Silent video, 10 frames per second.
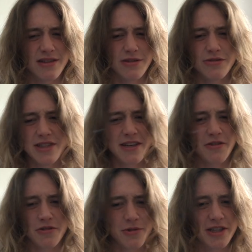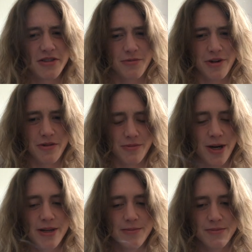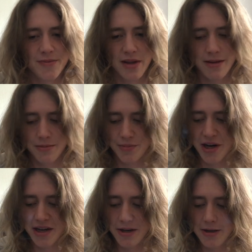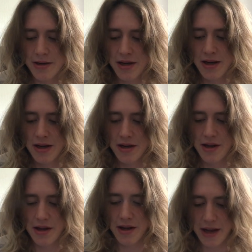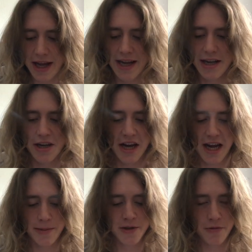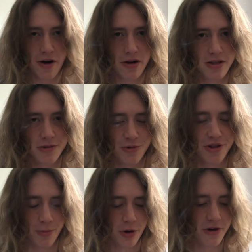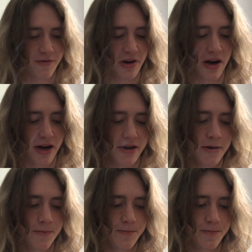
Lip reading: It was either Greece or Rome, right? But he came to Ireland with the word of God.